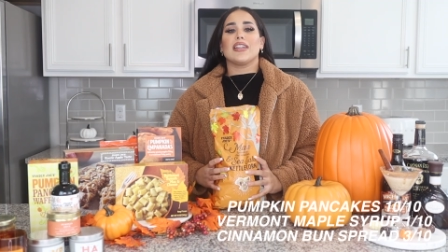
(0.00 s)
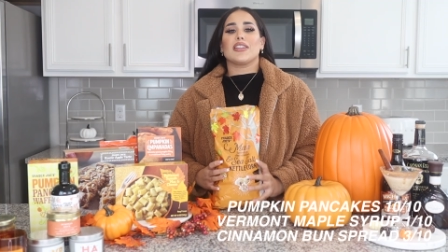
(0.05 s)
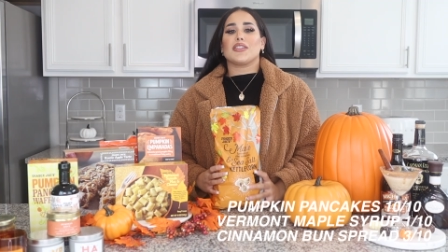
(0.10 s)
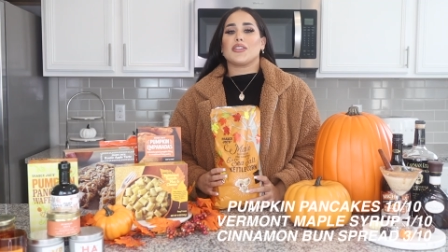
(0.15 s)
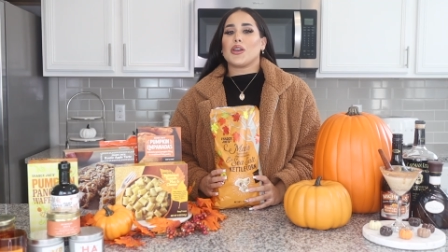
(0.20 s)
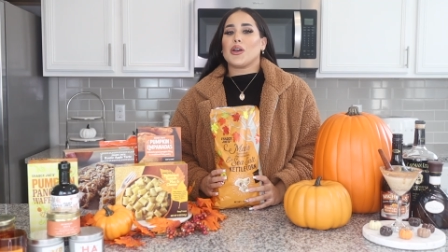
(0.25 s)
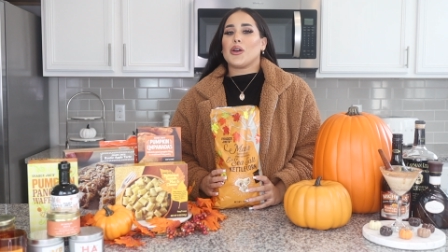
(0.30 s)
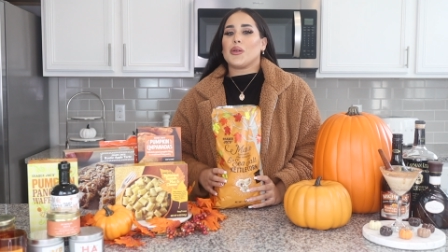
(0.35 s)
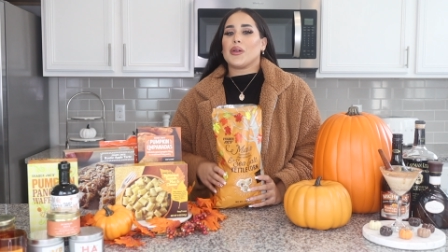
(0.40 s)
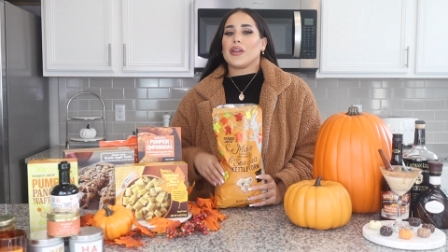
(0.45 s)

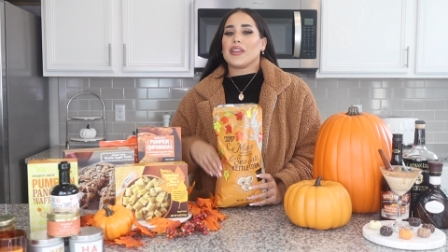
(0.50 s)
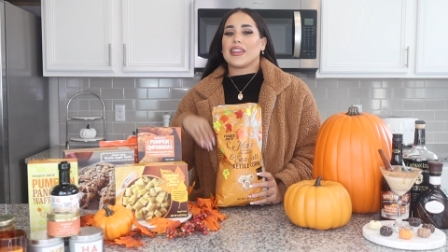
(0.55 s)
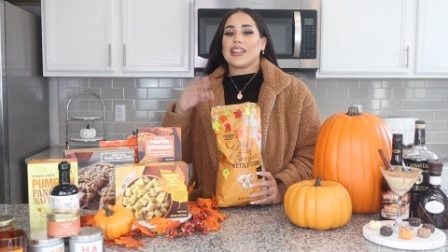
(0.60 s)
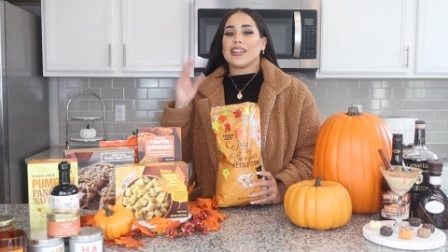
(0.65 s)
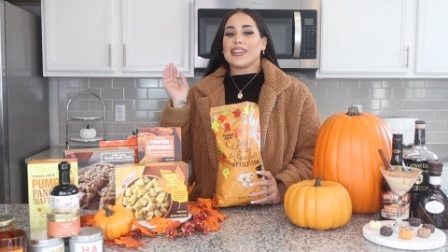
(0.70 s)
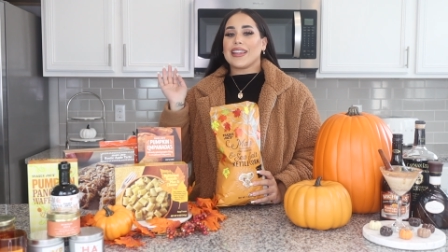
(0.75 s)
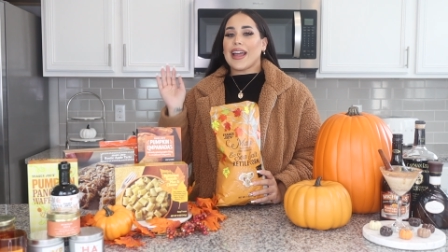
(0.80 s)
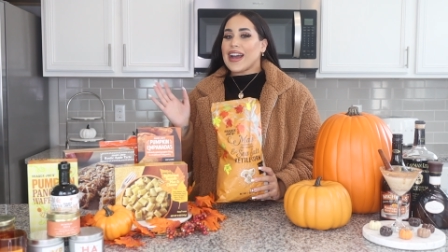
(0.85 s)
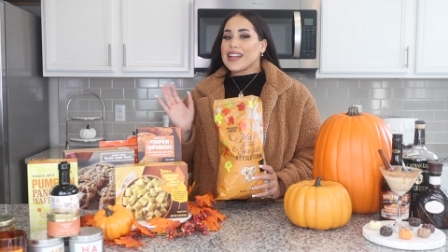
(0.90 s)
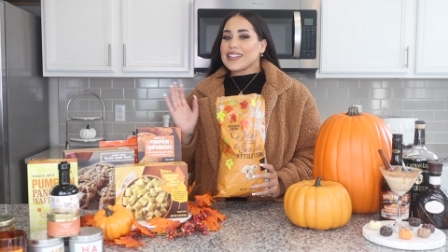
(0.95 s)
So the
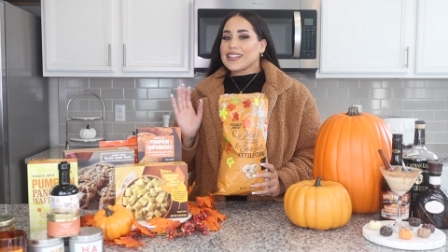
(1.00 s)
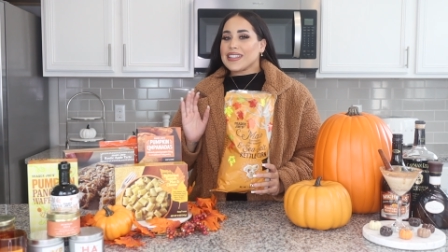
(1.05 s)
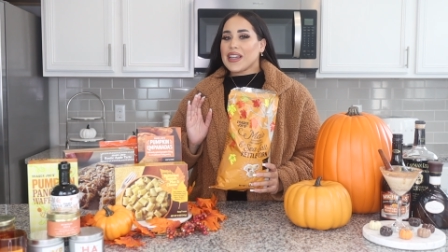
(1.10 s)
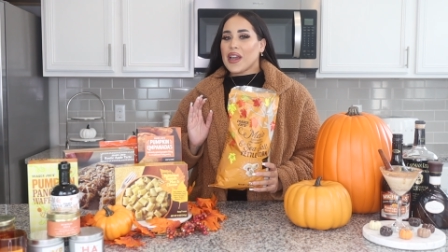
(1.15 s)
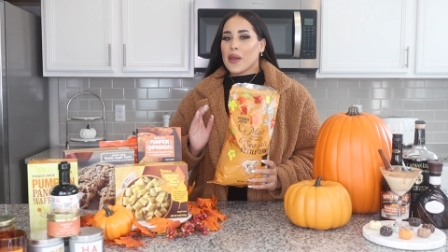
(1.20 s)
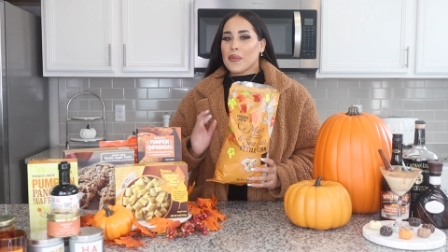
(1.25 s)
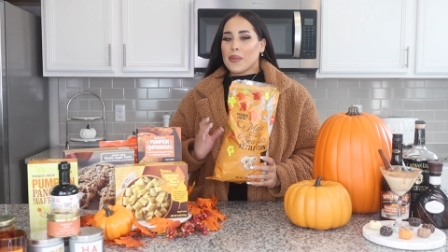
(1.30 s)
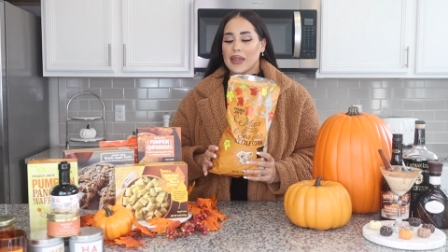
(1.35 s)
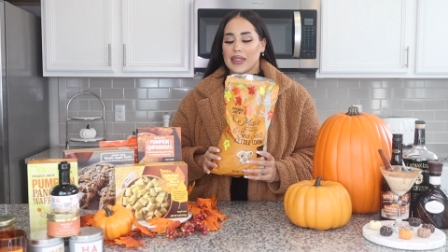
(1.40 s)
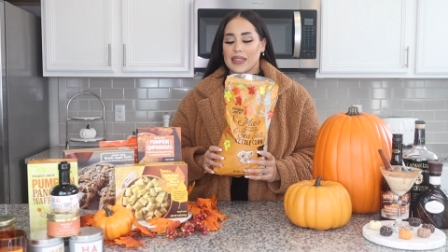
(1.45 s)
last thing
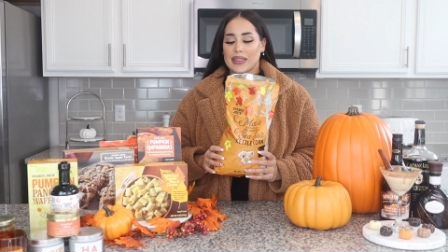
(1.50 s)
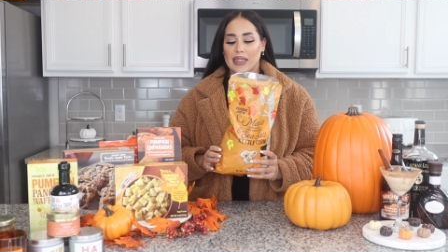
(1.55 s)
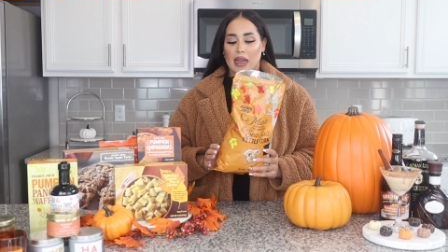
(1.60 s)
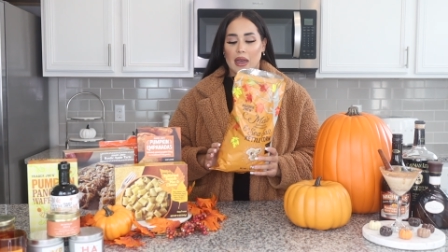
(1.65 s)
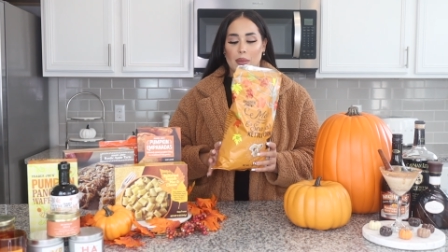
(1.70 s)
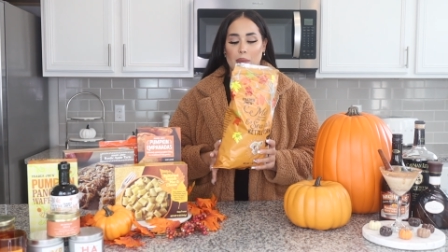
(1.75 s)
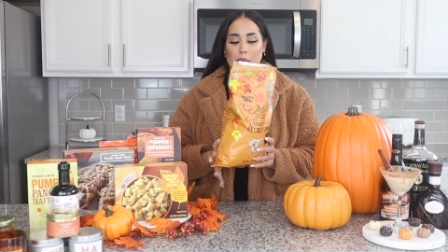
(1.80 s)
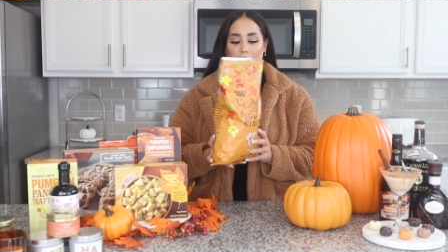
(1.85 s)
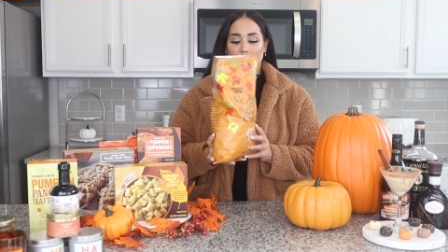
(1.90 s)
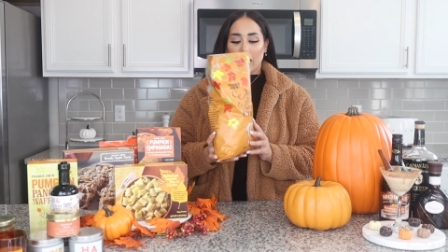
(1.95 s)
I picked
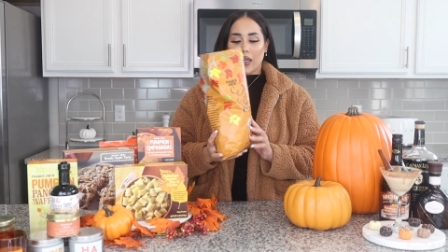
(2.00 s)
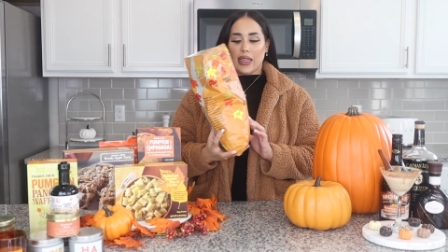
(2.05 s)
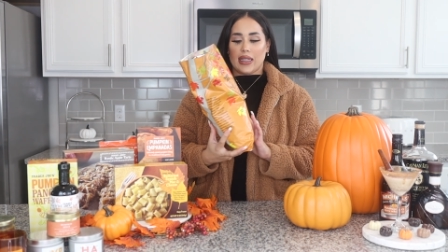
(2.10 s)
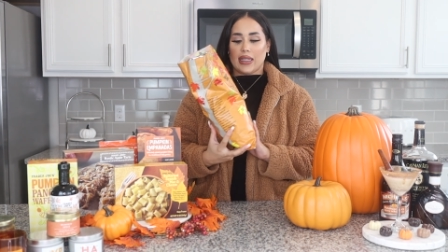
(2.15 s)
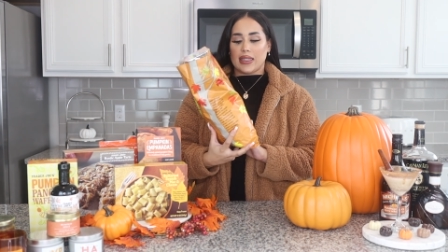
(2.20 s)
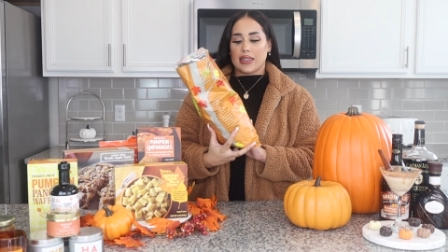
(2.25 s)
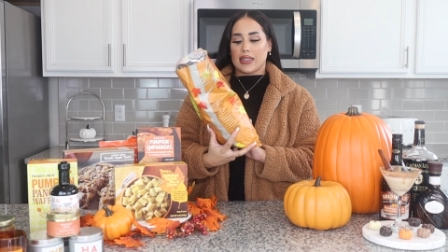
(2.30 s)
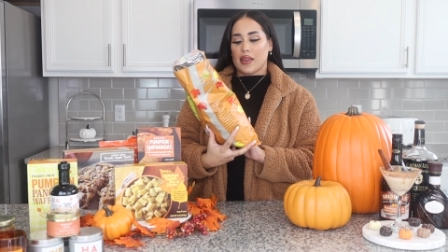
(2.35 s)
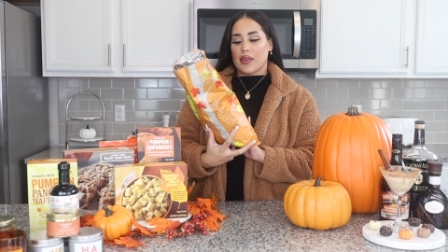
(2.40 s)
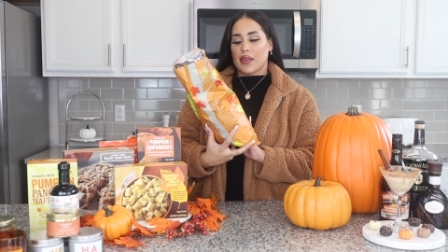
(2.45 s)
up
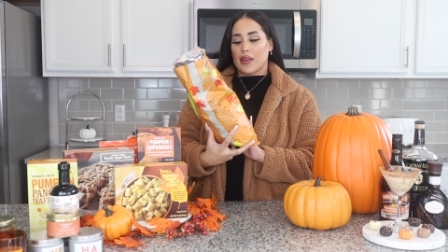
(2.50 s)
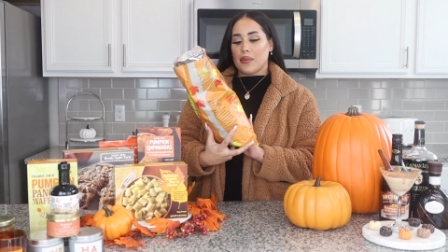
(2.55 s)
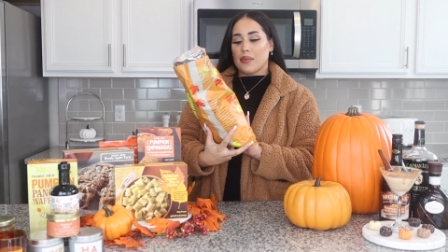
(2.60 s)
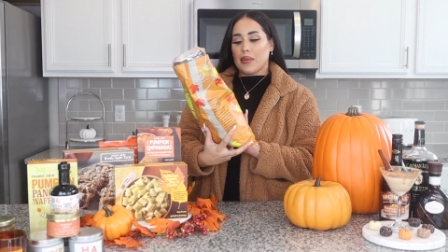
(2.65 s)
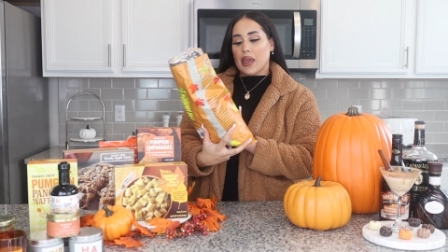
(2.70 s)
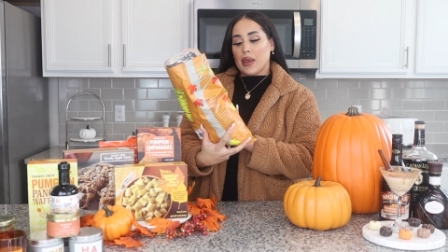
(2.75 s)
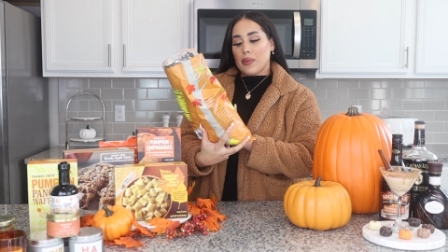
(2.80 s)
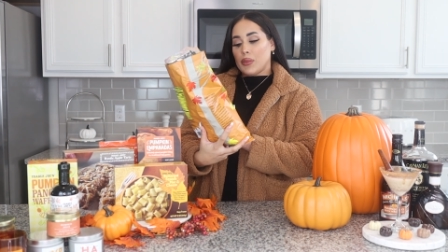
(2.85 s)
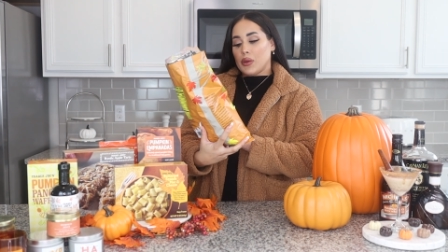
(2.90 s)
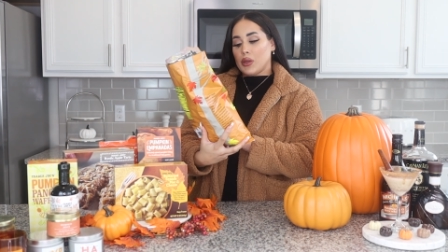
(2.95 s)
is the
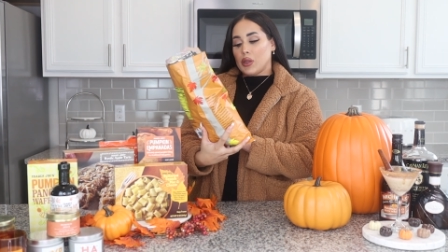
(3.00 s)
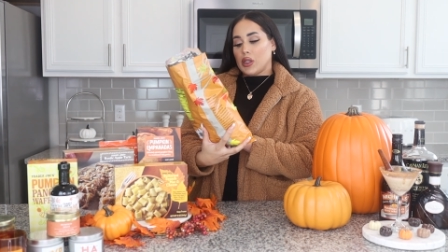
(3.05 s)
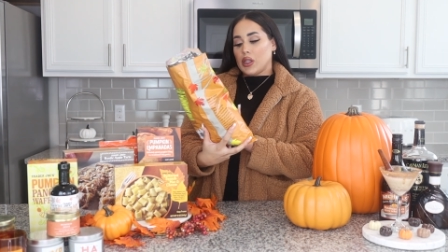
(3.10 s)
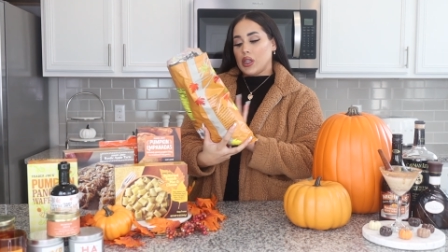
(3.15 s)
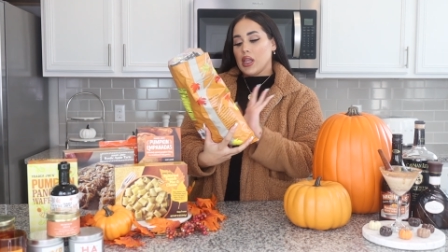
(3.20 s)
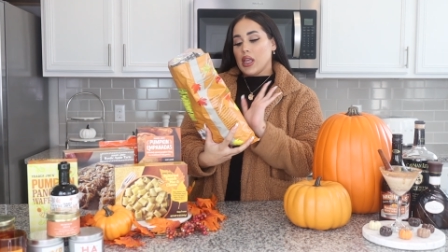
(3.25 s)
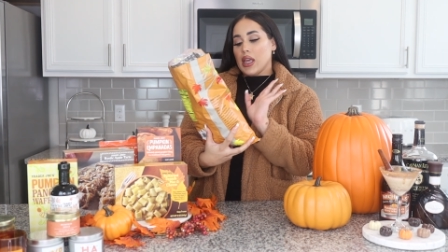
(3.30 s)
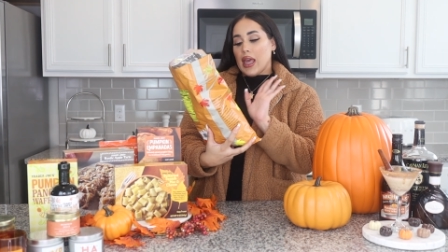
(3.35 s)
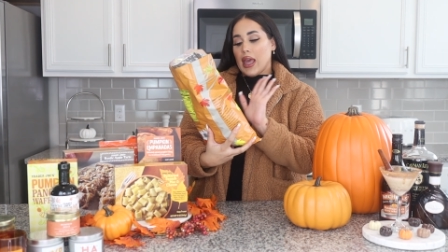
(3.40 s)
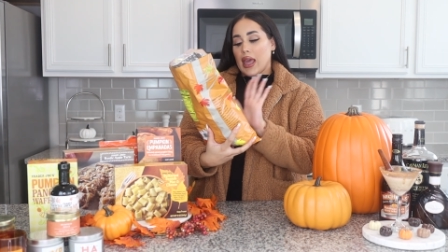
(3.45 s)

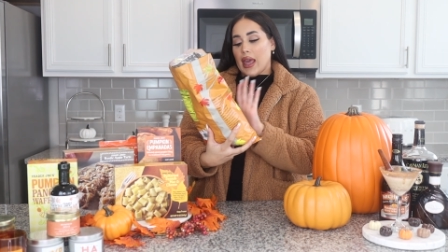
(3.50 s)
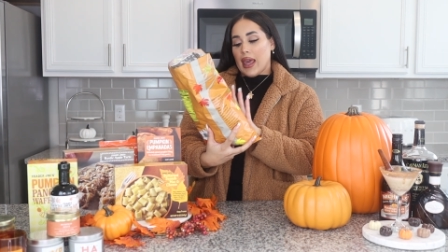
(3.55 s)
maple